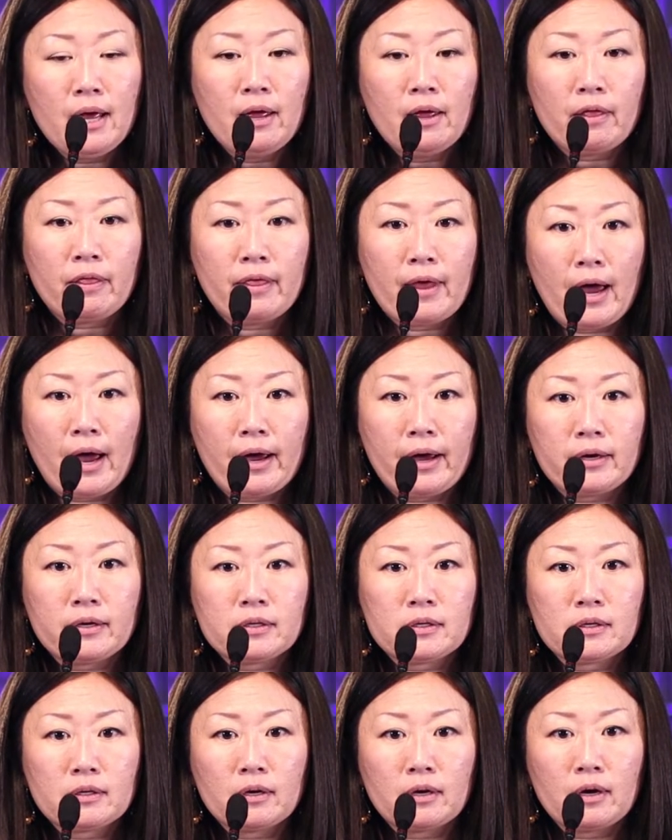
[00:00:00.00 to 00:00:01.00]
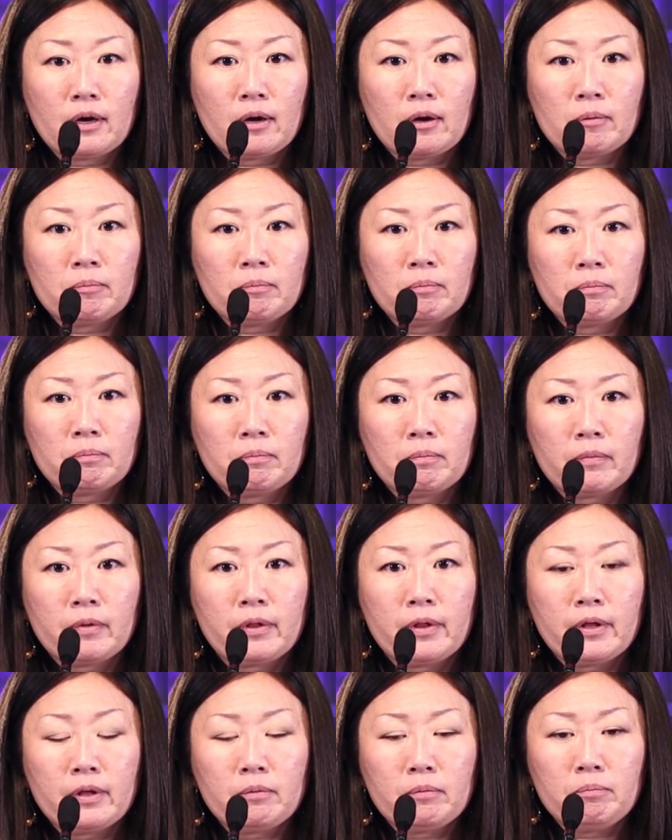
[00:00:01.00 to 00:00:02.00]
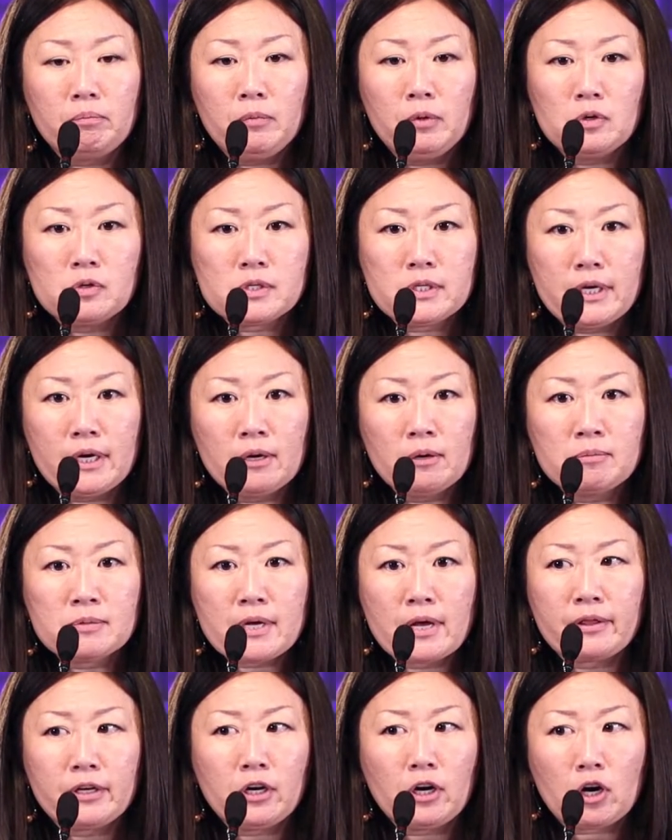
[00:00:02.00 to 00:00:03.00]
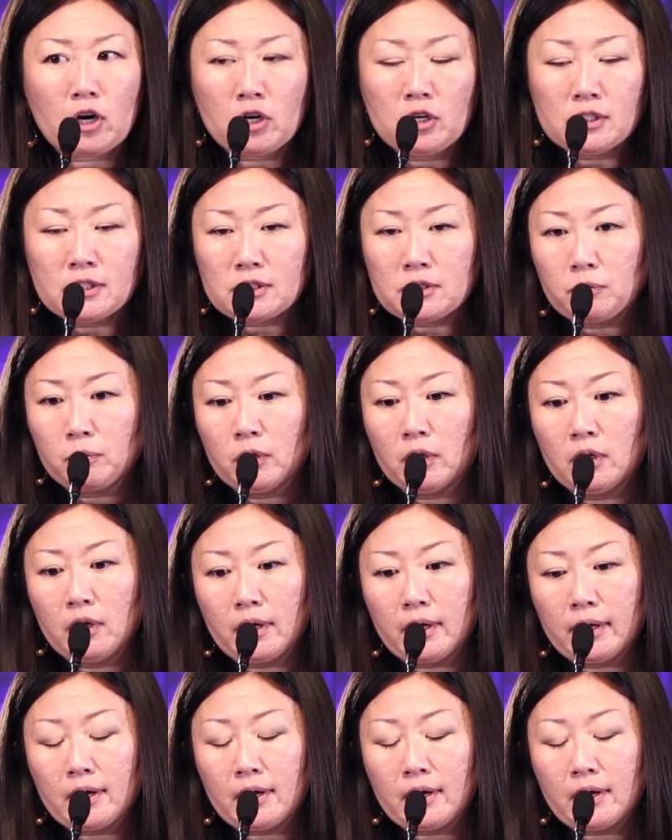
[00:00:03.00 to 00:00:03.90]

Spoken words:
that the museums and the arts will